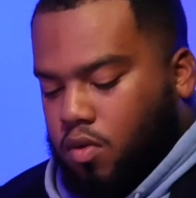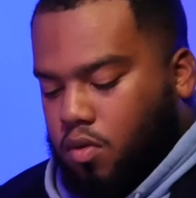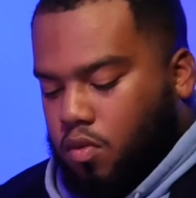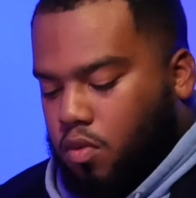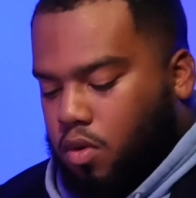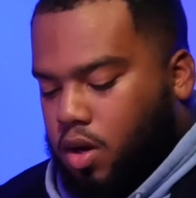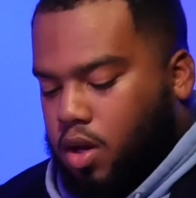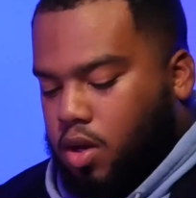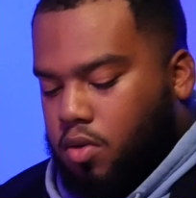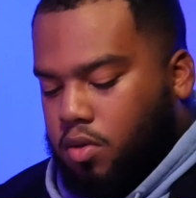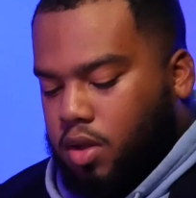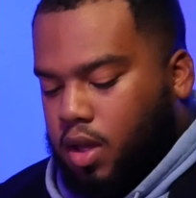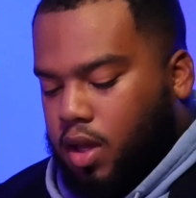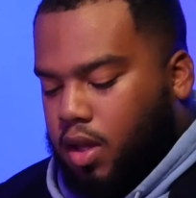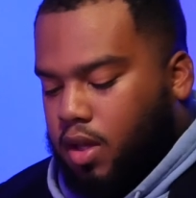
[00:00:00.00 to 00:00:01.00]
What do you
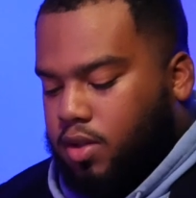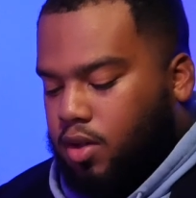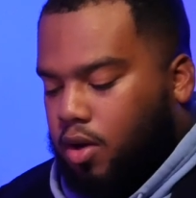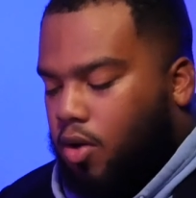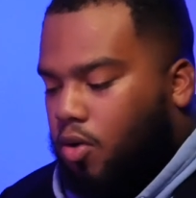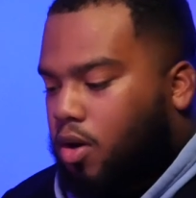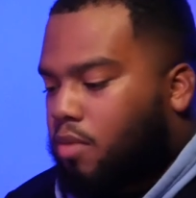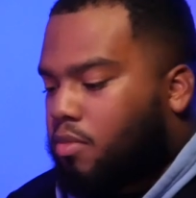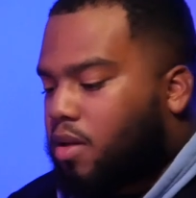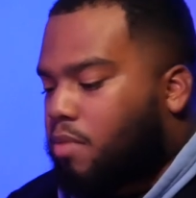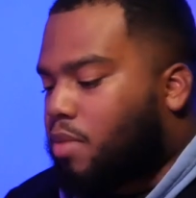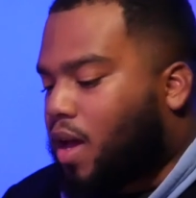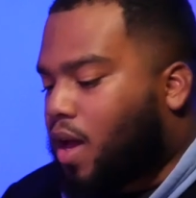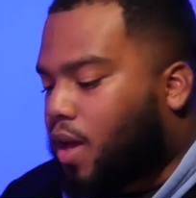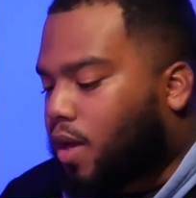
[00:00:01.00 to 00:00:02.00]
think is holding me
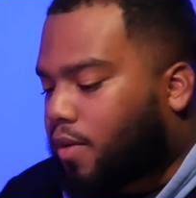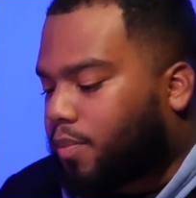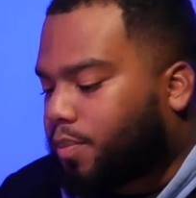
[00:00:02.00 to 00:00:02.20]
back?